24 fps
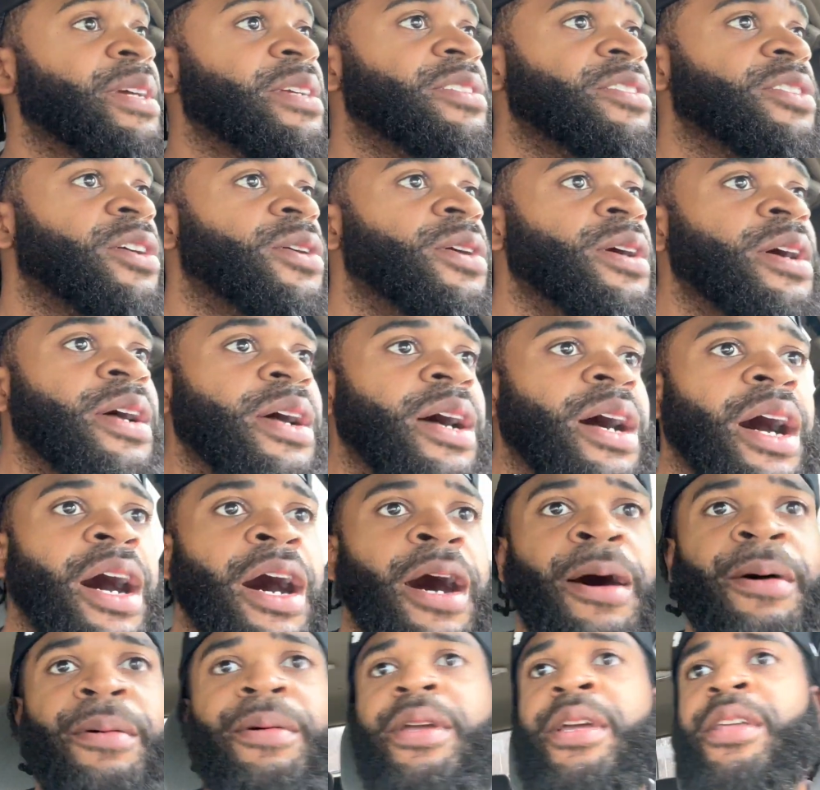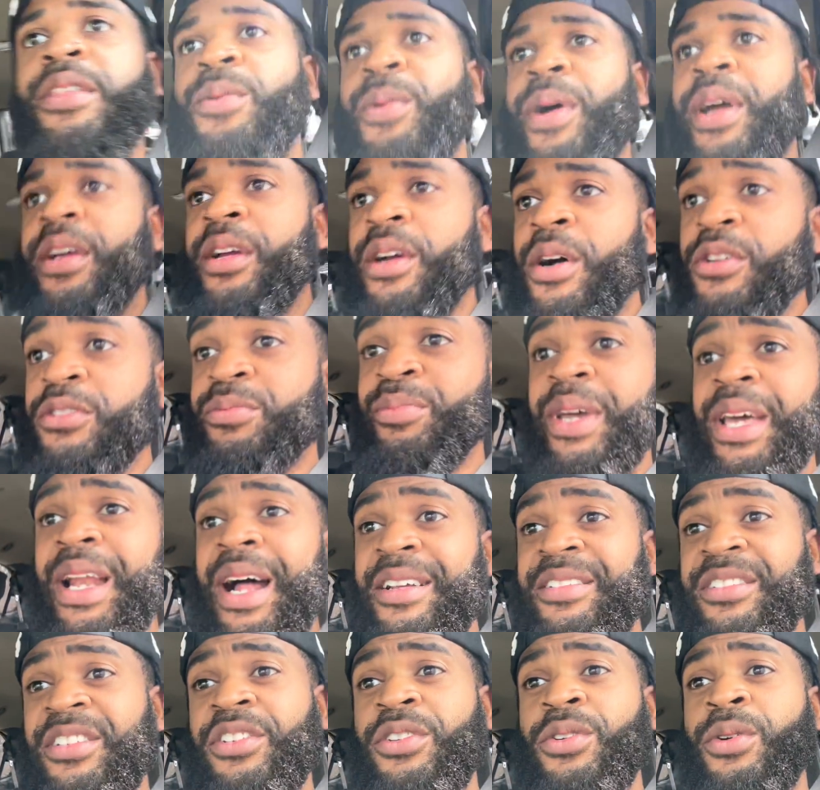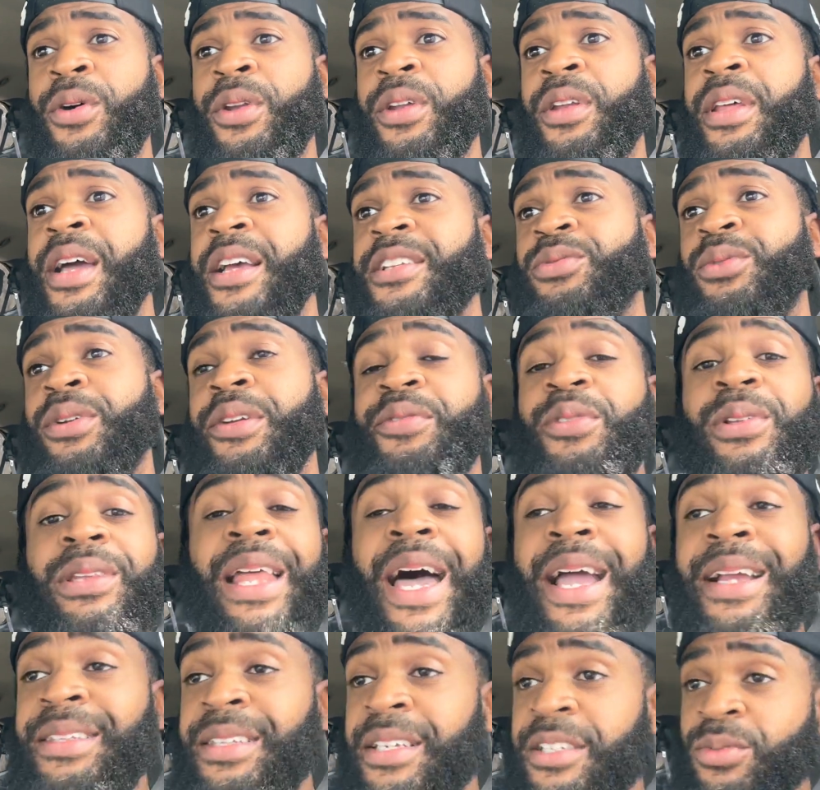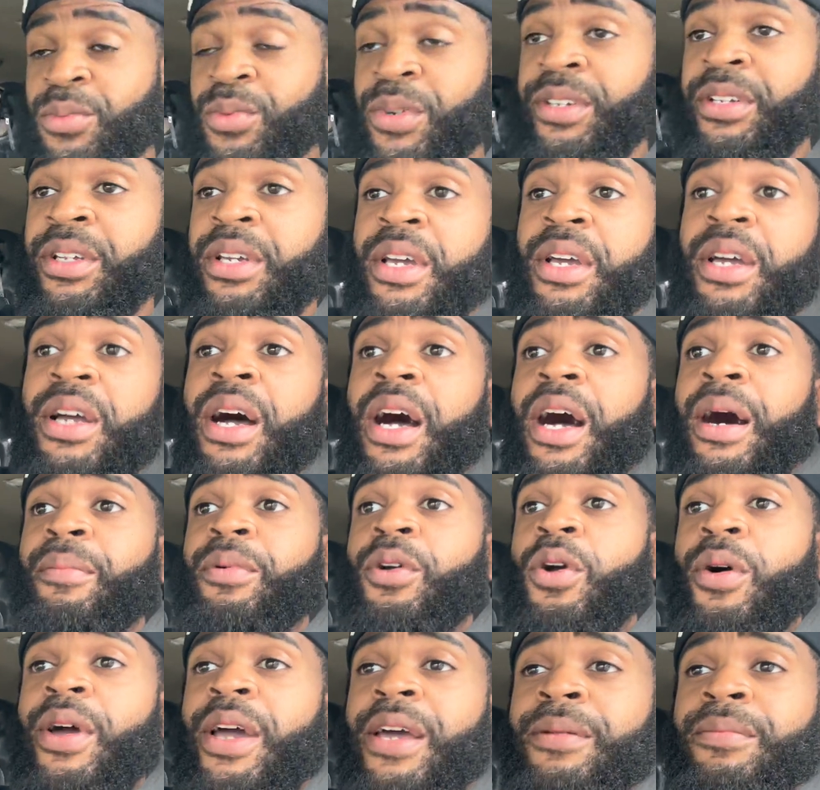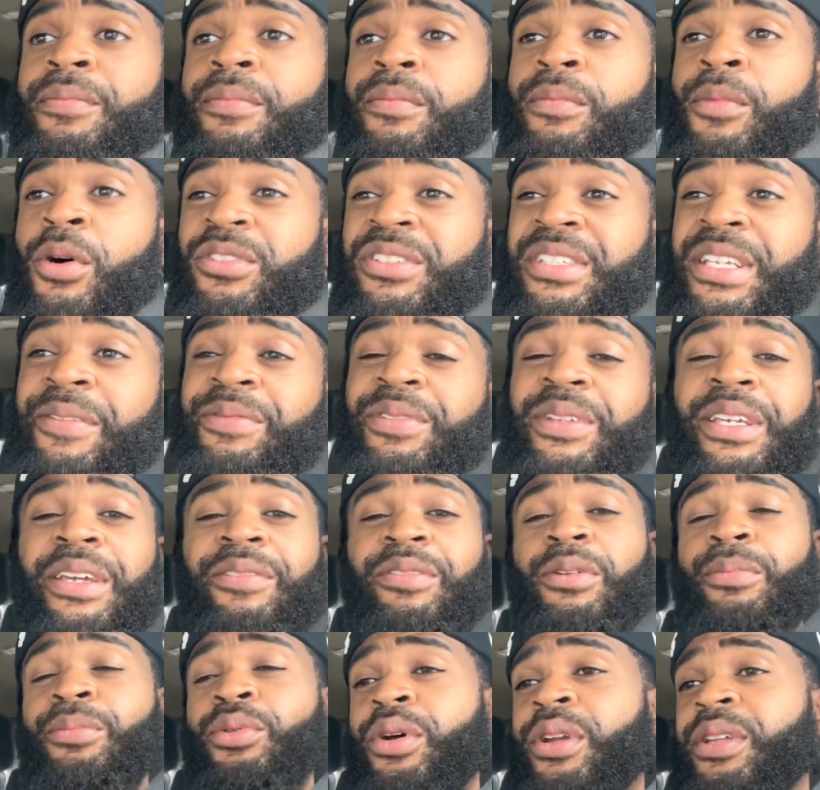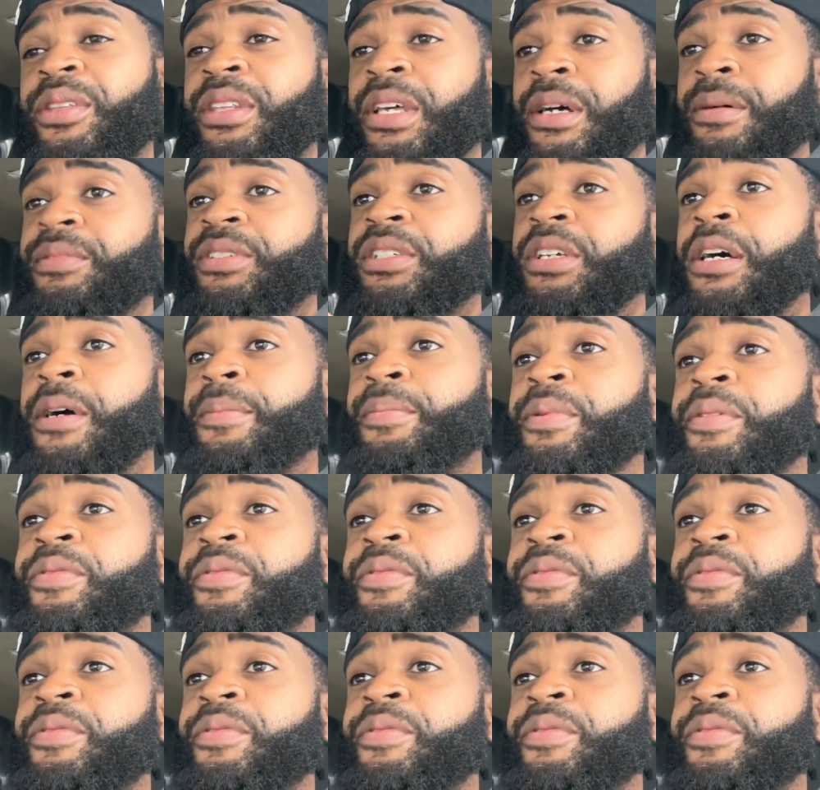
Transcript: So either way it goes, man, I'll see you on the next one. If you like this one, go ahead and most definitely give your boy the thumbs up.